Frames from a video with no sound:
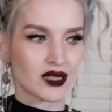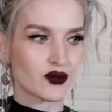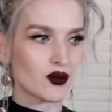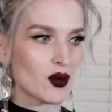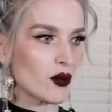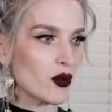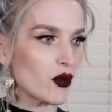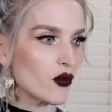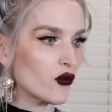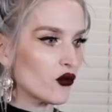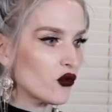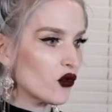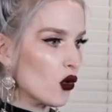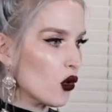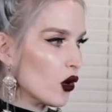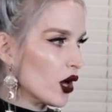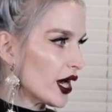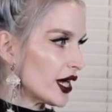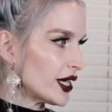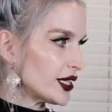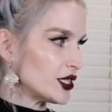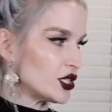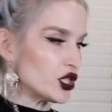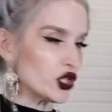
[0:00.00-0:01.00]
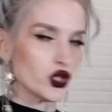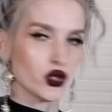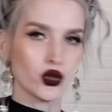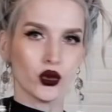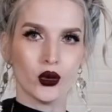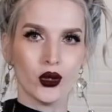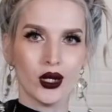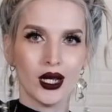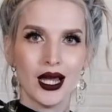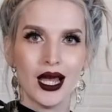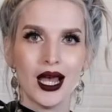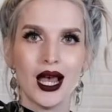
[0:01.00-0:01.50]
But before I
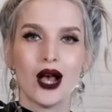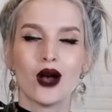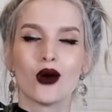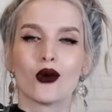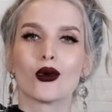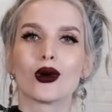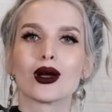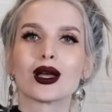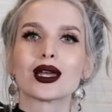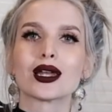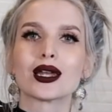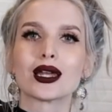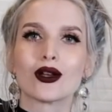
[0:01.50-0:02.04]
do, we're gonna